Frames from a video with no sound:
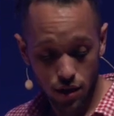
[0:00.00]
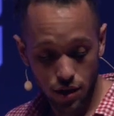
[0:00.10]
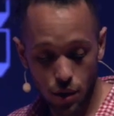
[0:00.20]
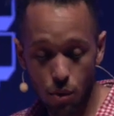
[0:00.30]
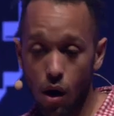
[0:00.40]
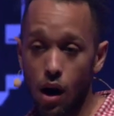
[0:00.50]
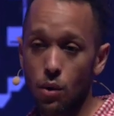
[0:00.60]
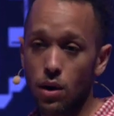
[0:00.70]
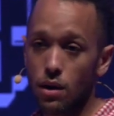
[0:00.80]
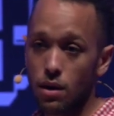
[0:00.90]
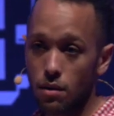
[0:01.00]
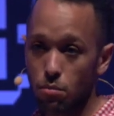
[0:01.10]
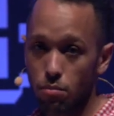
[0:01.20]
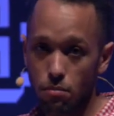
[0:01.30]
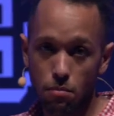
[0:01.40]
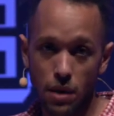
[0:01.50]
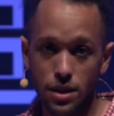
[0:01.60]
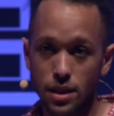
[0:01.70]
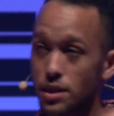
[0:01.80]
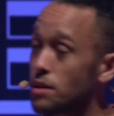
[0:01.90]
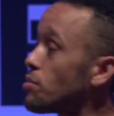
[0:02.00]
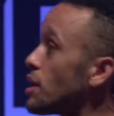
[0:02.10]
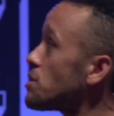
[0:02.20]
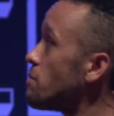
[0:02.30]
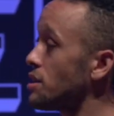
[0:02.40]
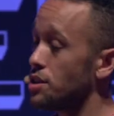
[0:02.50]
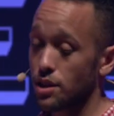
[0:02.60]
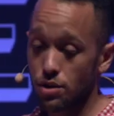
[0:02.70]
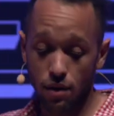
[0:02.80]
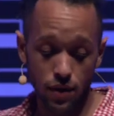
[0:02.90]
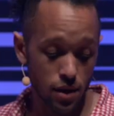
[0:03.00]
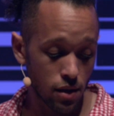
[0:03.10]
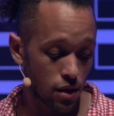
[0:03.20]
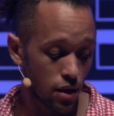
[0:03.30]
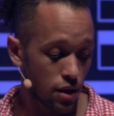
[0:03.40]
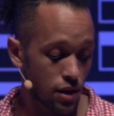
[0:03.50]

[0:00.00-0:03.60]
to our browser messaging service,